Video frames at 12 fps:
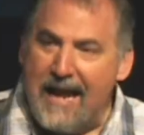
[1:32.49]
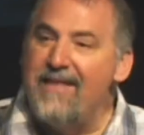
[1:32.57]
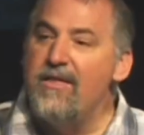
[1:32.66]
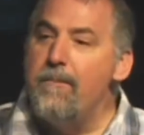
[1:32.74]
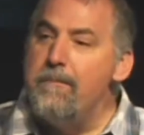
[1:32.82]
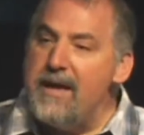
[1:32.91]

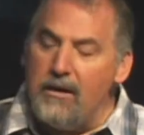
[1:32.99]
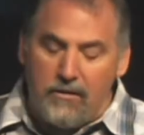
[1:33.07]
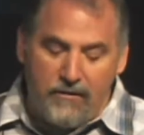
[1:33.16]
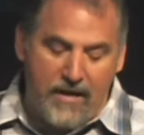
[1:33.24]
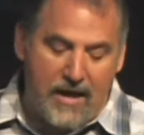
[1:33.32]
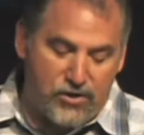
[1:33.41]
In the middle
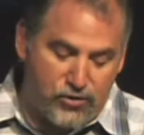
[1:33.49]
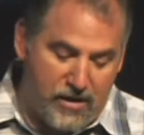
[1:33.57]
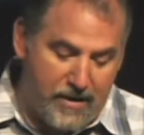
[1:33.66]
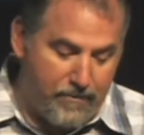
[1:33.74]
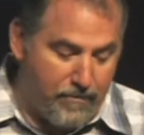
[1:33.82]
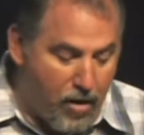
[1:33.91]
of that
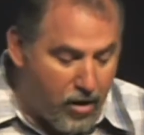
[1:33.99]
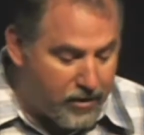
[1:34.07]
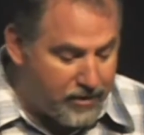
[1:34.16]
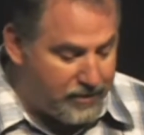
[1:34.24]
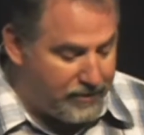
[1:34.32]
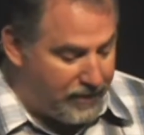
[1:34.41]
trip,
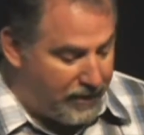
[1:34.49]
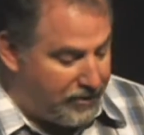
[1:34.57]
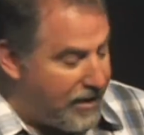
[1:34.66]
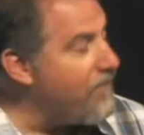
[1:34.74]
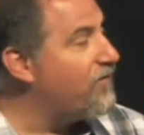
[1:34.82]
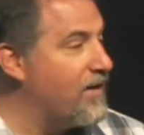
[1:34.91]
Mark uh,
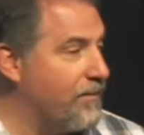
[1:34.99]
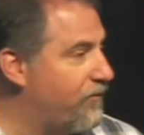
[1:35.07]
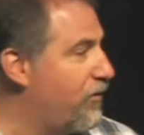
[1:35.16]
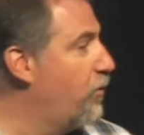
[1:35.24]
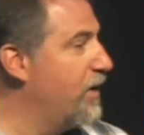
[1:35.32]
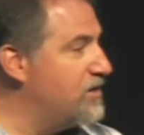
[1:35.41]
left them
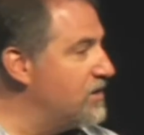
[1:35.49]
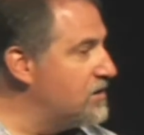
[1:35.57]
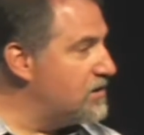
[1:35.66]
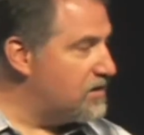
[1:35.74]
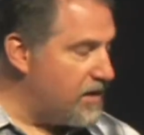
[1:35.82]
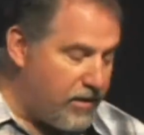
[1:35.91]
for
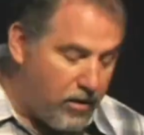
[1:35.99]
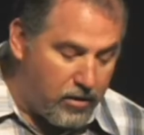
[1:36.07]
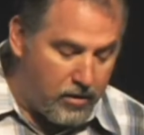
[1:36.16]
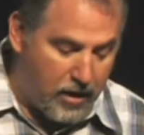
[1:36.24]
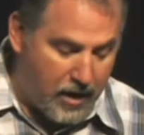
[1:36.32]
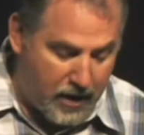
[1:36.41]
reasons that
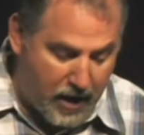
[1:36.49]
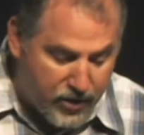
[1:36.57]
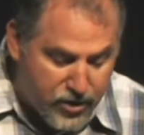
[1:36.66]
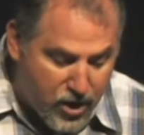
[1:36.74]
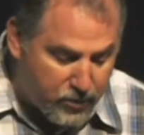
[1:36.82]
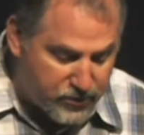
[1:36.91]
are uh,
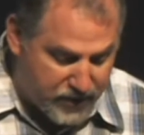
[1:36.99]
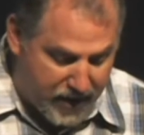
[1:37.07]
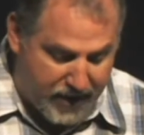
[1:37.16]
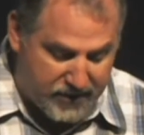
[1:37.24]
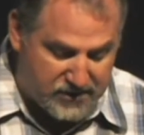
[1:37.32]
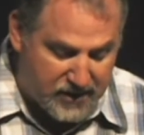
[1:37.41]
unknown to
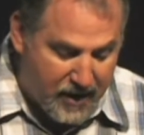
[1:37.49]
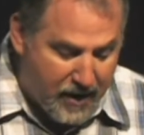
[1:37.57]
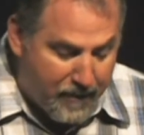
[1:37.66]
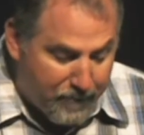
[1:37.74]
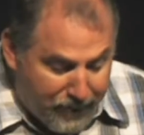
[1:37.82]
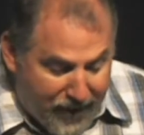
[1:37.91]
us,
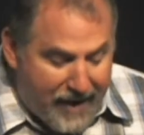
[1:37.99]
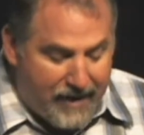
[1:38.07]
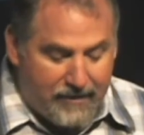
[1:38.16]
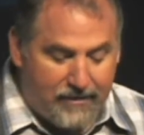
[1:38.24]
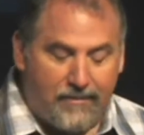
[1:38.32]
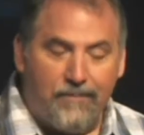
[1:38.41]

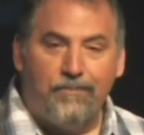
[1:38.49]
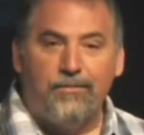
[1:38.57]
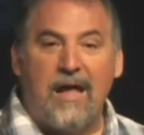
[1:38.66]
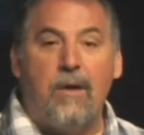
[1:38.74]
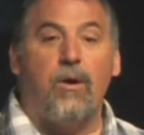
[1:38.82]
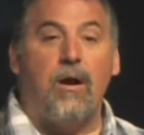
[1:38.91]
but
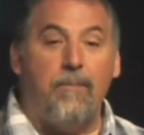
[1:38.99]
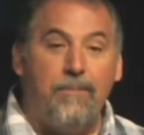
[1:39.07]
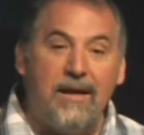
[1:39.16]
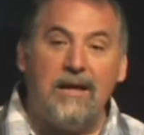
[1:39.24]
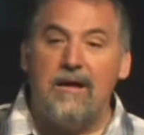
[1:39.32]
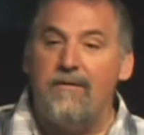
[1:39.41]
they were a
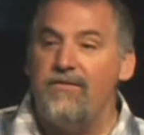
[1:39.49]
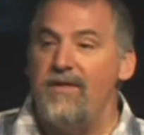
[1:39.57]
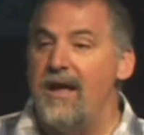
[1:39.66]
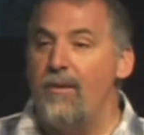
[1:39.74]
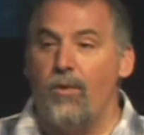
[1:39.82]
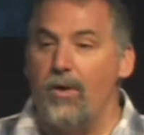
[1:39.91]
big enough
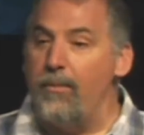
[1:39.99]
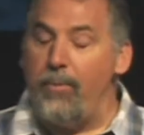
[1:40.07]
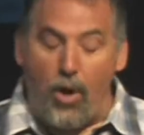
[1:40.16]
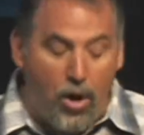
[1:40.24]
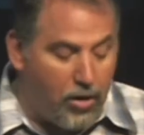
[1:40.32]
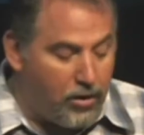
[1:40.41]
thing where
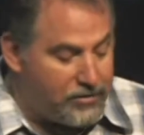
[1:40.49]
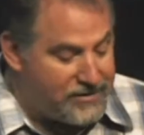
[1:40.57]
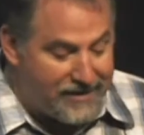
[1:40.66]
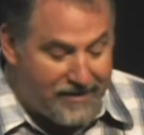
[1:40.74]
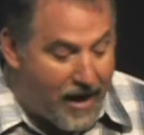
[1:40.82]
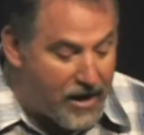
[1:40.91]
Paul
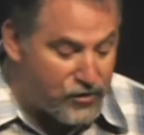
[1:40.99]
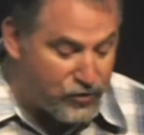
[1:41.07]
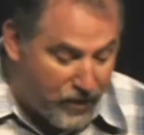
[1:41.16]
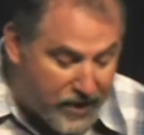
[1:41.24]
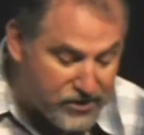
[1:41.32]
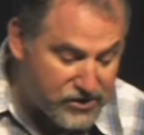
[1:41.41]
did not
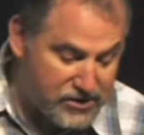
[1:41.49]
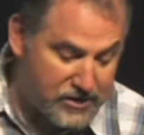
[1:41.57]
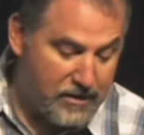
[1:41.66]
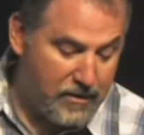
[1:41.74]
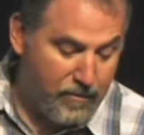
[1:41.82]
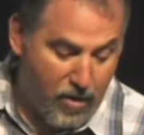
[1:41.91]
trust
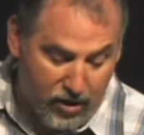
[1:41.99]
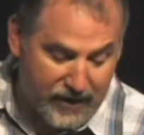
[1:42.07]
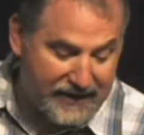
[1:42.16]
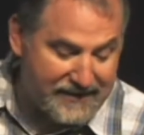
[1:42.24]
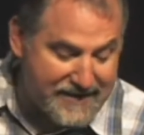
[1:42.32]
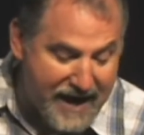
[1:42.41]
Mark.
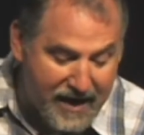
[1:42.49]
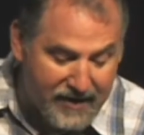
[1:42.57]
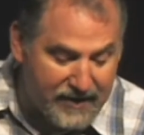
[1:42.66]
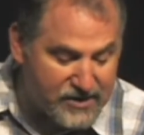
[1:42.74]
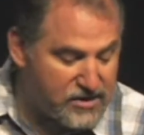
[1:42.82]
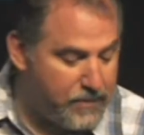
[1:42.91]
He
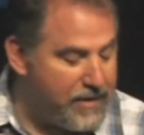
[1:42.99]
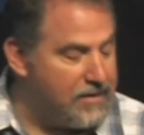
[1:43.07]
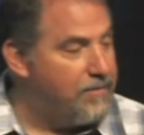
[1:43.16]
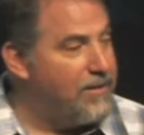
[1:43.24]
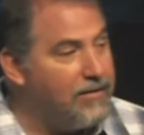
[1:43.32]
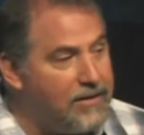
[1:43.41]
doubted his
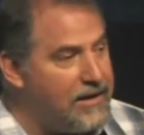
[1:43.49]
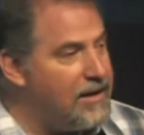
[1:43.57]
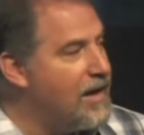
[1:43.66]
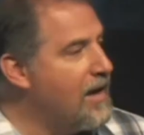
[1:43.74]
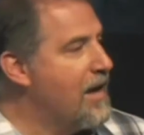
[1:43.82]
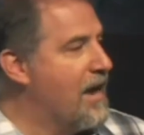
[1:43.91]

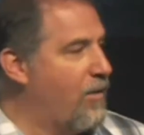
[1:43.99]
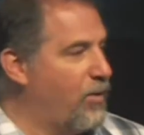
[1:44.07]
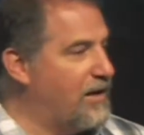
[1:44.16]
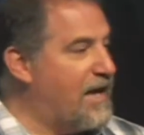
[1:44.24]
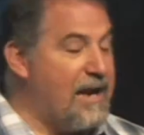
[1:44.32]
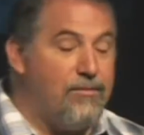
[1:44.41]
dependability. And
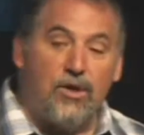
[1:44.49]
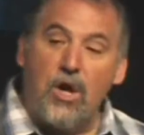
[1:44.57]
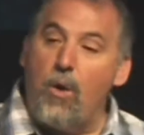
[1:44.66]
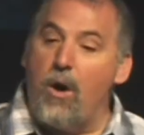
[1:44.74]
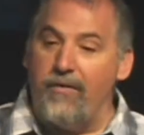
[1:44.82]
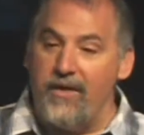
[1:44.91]
when it came to
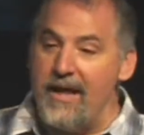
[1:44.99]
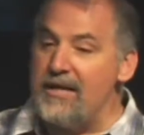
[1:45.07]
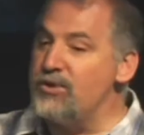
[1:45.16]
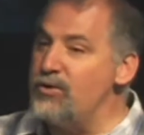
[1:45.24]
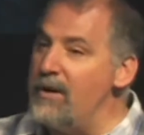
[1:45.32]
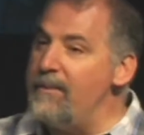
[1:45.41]
go on the
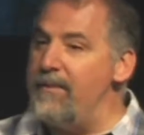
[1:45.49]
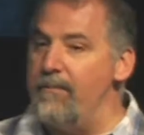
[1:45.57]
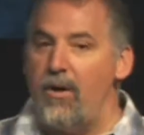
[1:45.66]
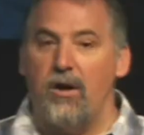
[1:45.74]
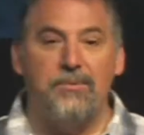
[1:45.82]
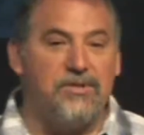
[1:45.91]
next trip, and
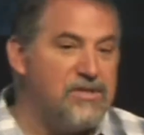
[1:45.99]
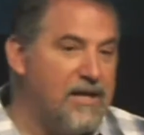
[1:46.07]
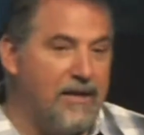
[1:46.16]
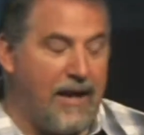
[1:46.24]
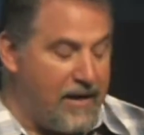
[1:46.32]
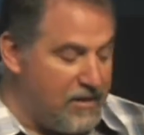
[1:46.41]
Barnabas
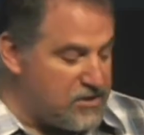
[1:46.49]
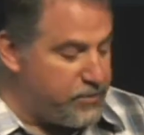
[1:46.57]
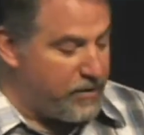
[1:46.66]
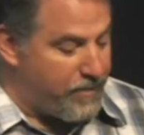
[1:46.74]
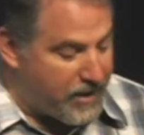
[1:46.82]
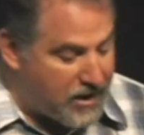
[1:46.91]
said, Hey, let's
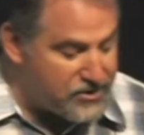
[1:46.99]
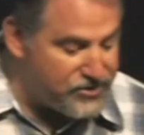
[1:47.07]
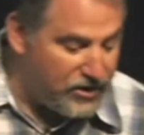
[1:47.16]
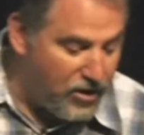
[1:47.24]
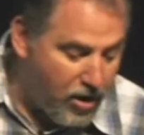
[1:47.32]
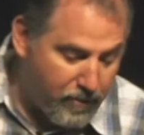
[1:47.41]
bring my cousin
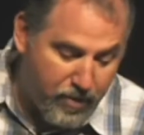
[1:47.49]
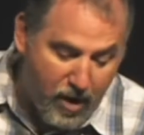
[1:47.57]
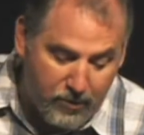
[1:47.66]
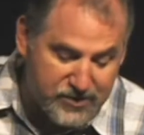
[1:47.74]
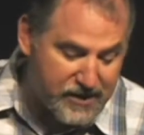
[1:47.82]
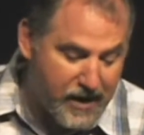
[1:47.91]
along,
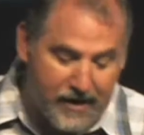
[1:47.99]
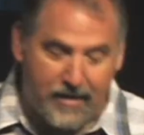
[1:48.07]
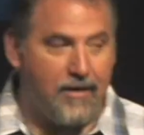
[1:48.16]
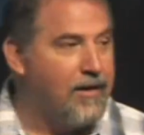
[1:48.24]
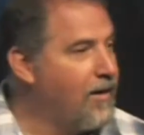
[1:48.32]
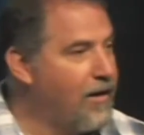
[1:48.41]
Paul was
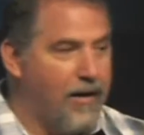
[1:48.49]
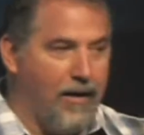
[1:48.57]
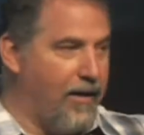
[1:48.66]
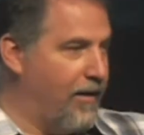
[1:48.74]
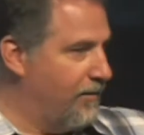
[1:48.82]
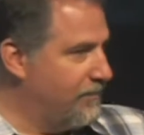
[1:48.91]
like, Uh uh-uh,
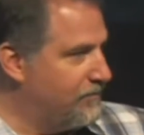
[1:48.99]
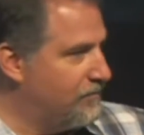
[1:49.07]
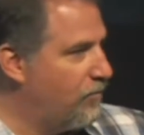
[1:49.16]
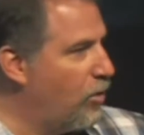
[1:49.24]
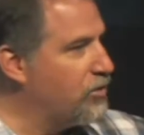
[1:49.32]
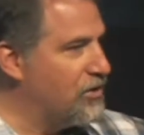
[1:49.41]
uh,
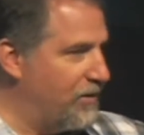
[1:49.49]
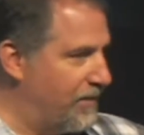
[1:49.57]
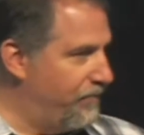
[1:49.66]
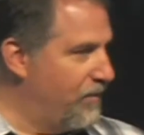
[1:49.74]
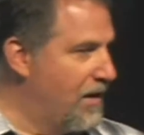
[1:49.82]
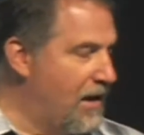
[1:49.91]
will not do
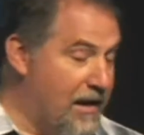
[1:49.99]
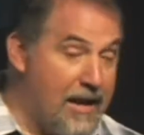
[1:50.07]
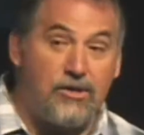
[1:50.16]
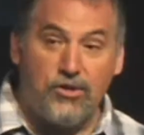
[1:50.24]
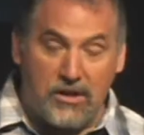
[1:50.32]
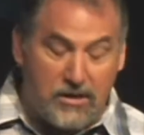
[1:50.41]
it and
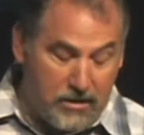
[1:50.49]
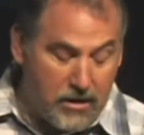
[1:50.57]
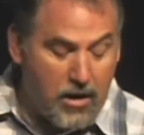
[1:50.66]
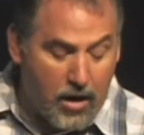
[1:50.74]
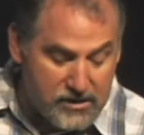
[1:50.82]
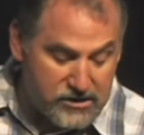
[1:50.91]
actually
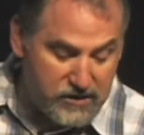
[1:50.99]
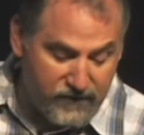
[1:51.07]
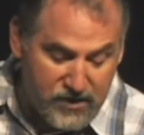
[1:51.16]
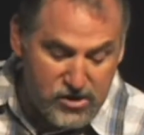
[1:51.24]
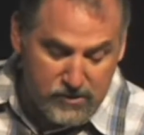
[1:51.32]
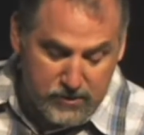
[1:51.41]
caused a
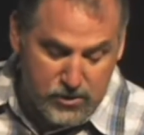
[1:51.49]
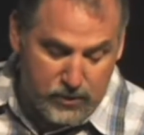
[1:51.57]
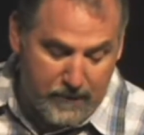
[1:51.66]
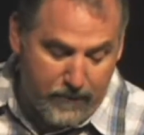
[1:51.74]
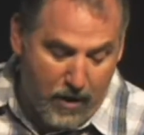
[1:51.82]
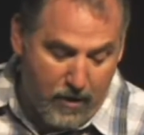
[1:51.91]
division
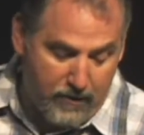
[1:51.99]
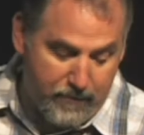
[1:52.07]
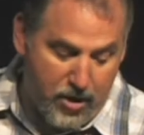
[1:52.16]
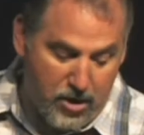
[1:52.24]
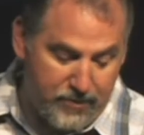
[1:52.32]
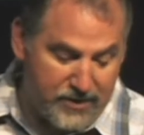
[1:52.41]
between Paul and
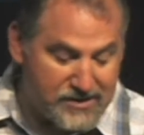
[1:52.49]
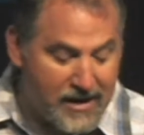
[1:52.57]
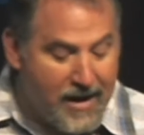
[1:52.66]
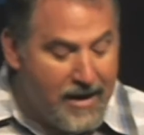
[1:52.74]
Barnabas.